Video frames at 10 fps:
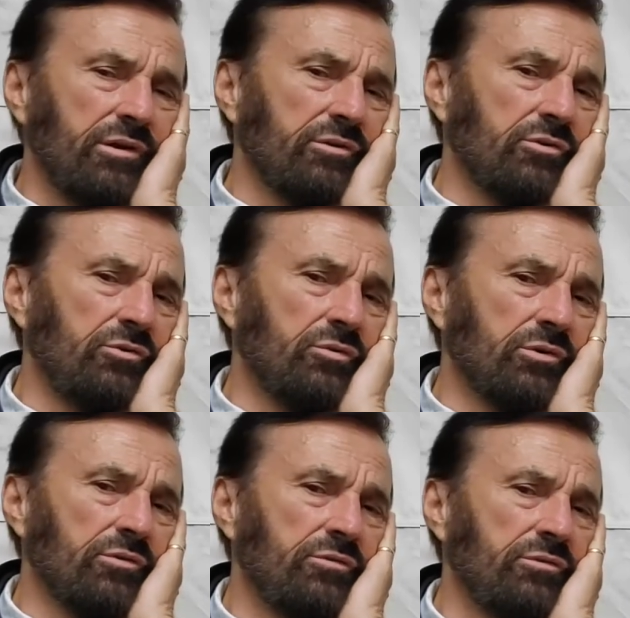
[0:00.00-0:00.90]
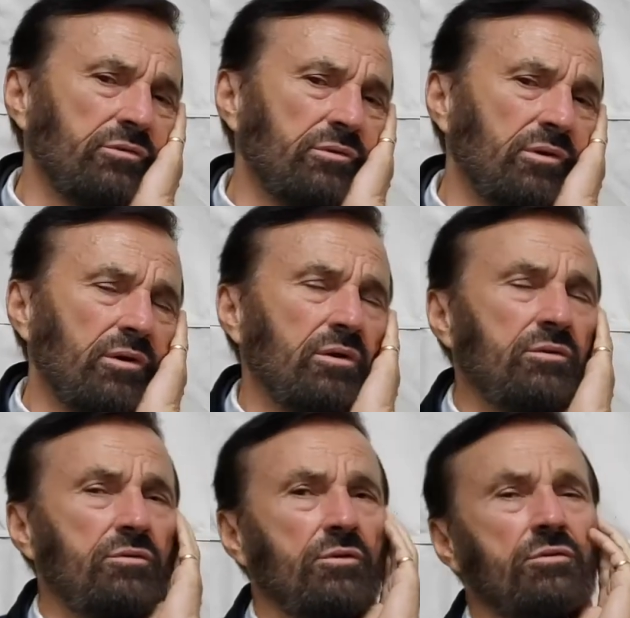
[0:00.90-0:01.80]
Louis
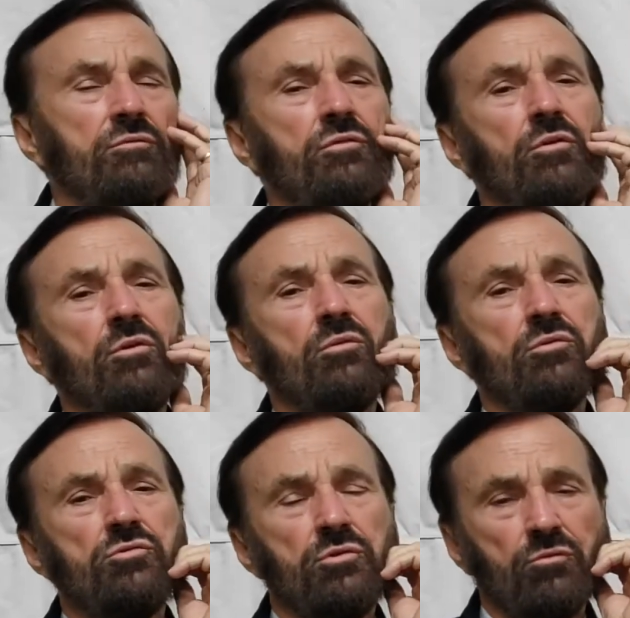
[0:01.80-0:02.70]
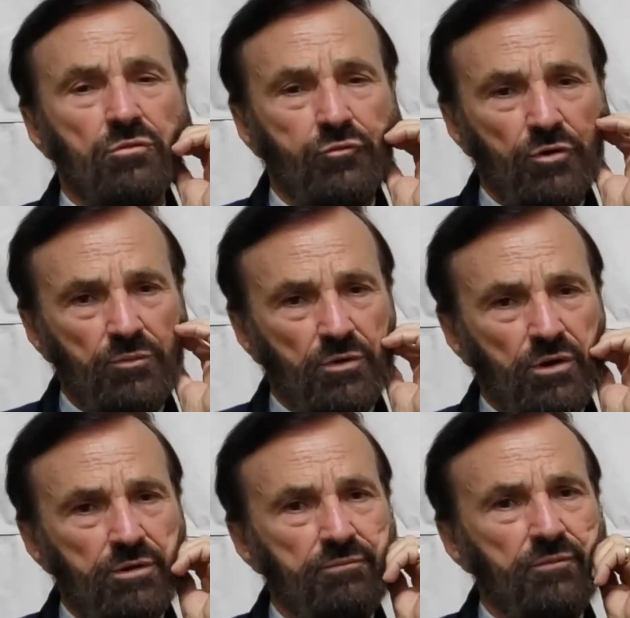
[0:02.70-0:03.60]
to confer with General
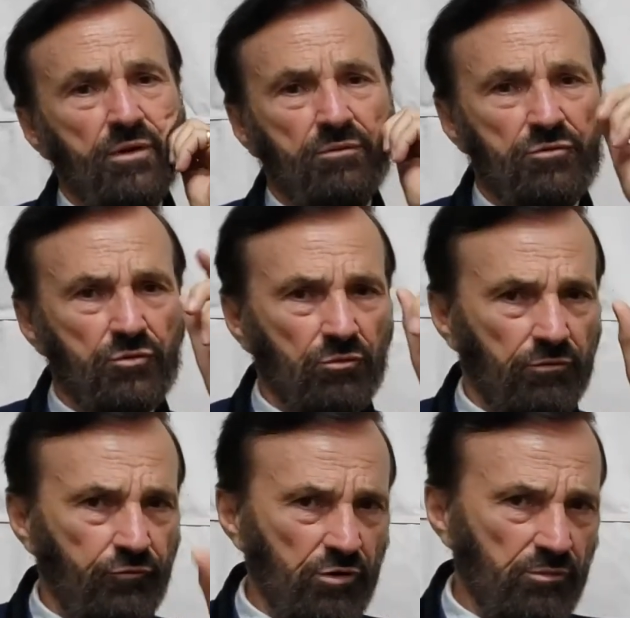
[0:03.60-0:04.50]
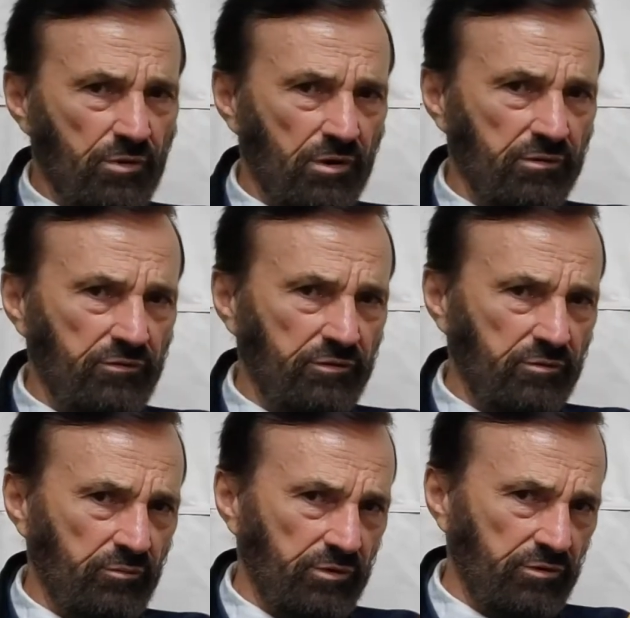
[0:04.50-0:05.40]
Fremont, and General Fremont sent
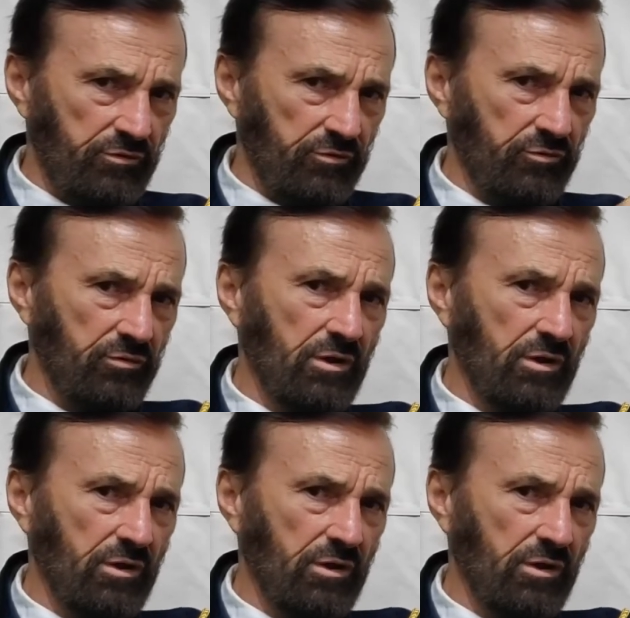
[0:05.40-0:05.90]
me to